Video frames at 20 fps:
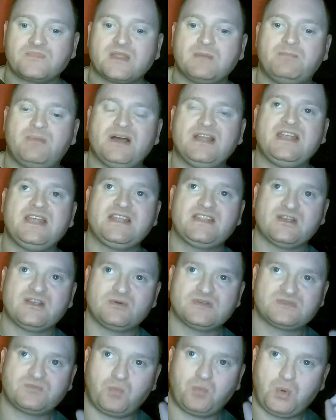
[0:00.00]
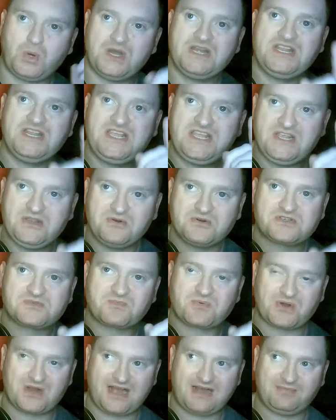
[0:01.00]
But there was one huge
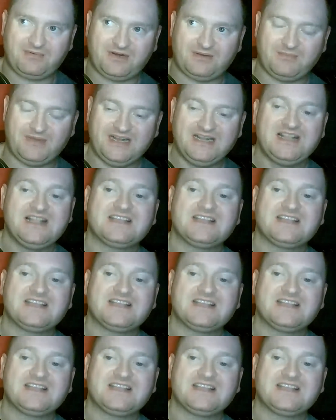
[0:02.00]
problem.